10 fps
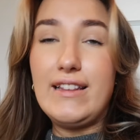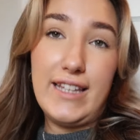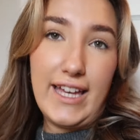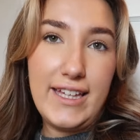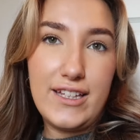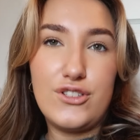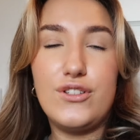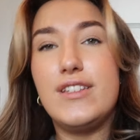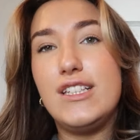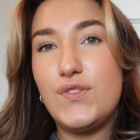like
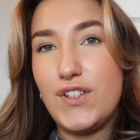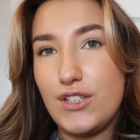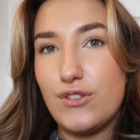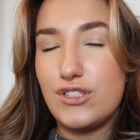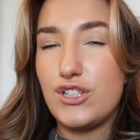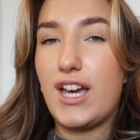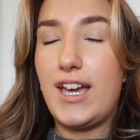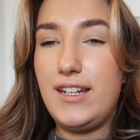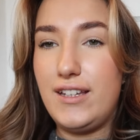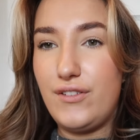doing these videos to
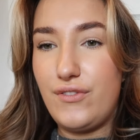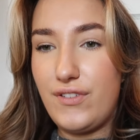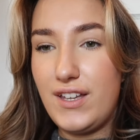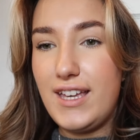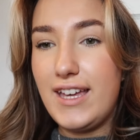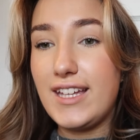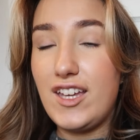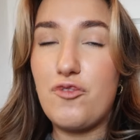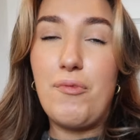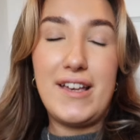kind of
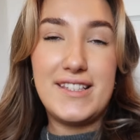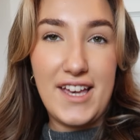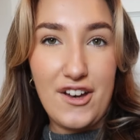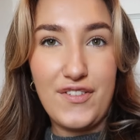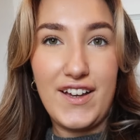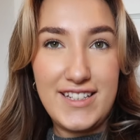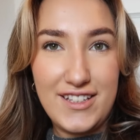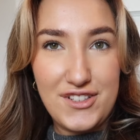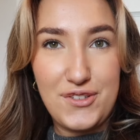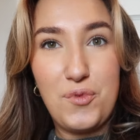give myself
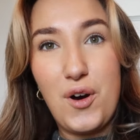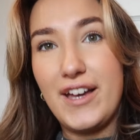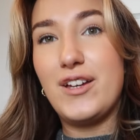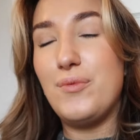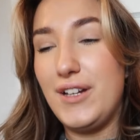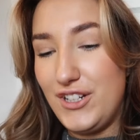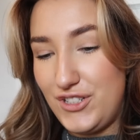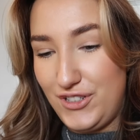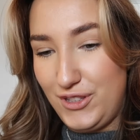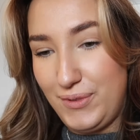ideas on what I can wear
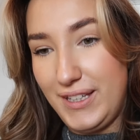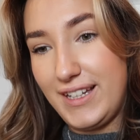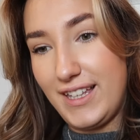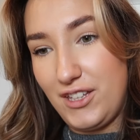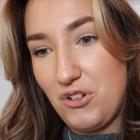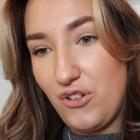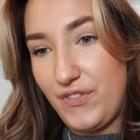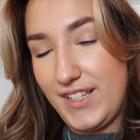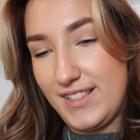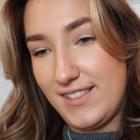during the week at the
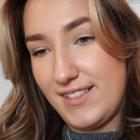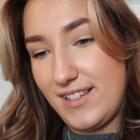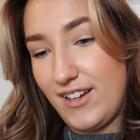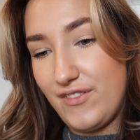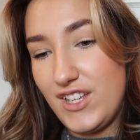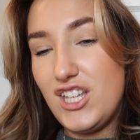office and stuff.